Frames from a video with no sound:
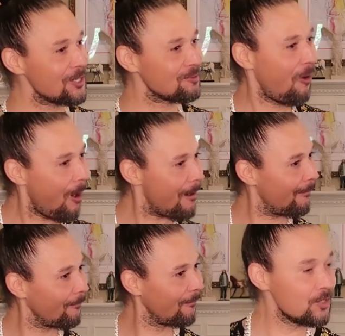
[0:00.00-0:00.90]
got some
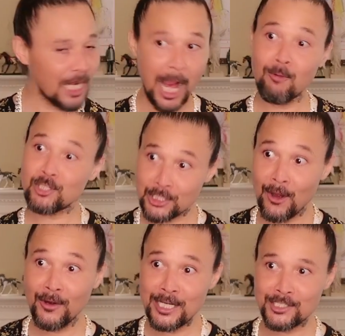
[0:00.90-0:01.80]
heart. He was like, I was
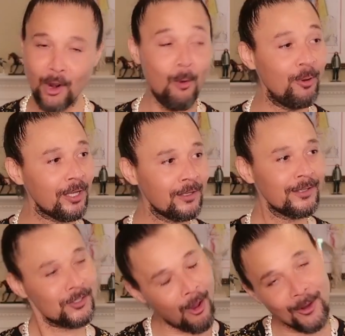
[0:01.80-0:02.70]
serious though, but
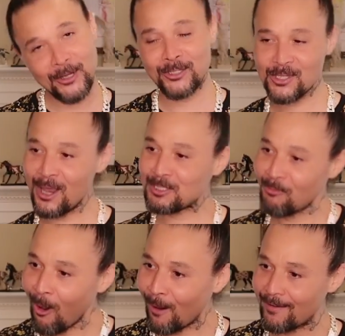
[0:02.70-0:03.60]
y'all niggas got
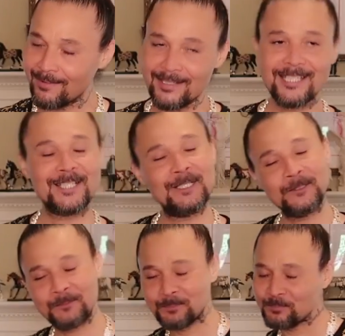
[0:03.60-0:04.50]
some heart.
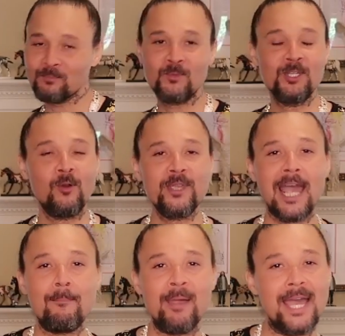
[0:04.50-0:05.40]
So, you know, we
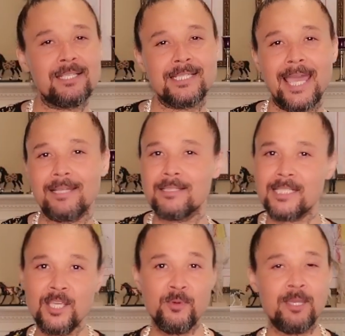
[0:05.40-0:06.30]
got past that, and
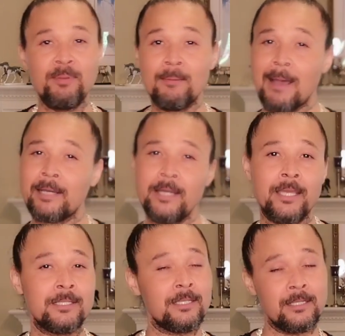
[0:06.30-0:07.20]
Seaweed been my
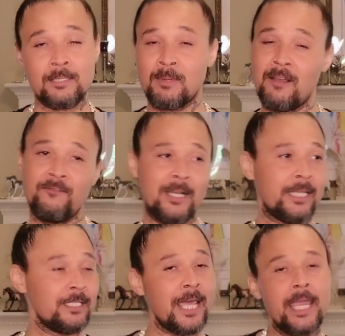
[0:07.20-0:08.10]
nigga to this
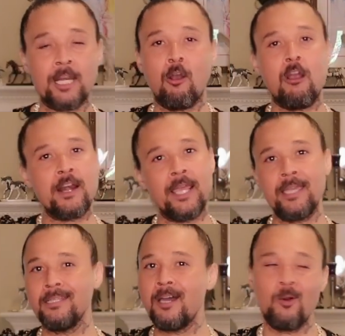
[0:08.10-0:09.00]
motherfucking day. And our
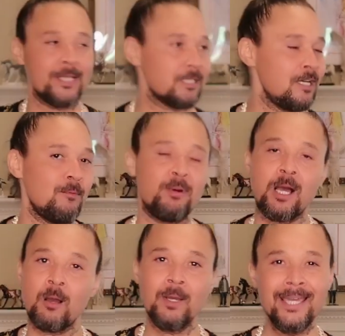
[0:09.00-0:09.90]
nigga, he always loved
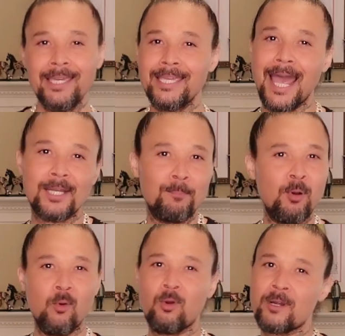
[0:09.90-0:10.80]
Bone. He got
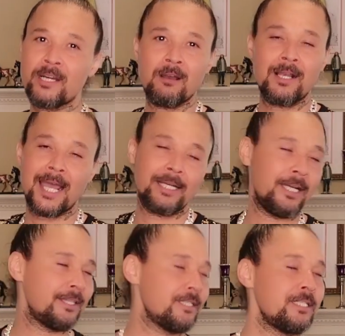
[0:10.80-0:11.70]
into porn and all kind
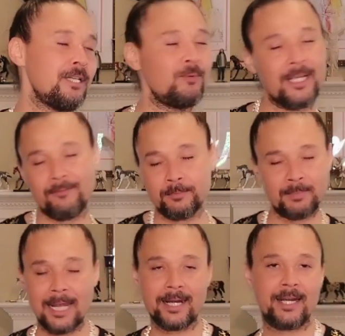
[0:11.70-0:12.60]
of other shit, whatever, blah,